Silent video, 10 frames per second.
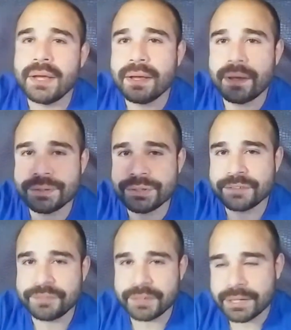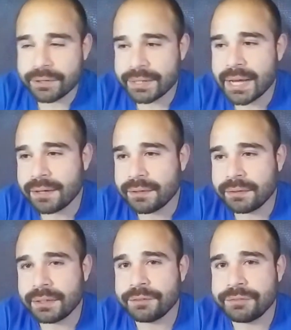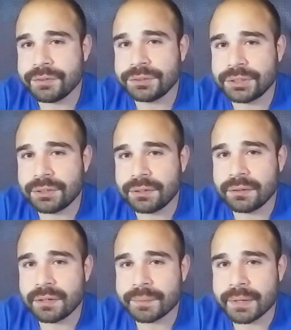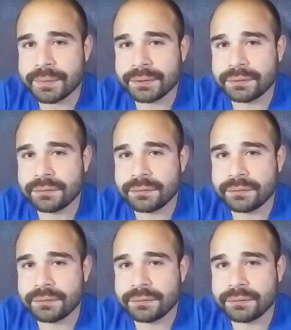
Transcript: I'll do a video on that in the future, upcoming,